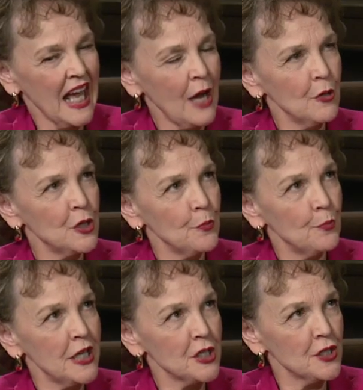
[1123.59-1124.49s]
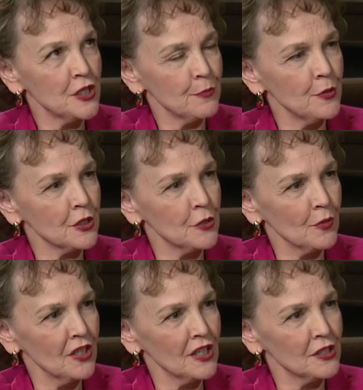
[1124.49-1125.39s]
How would you pitch this book to
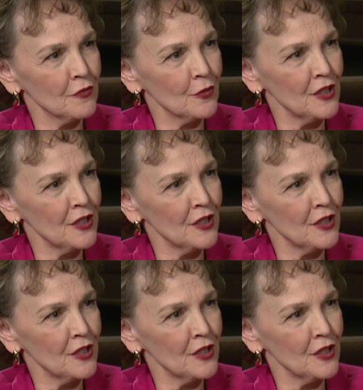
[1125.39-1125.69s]
reluctant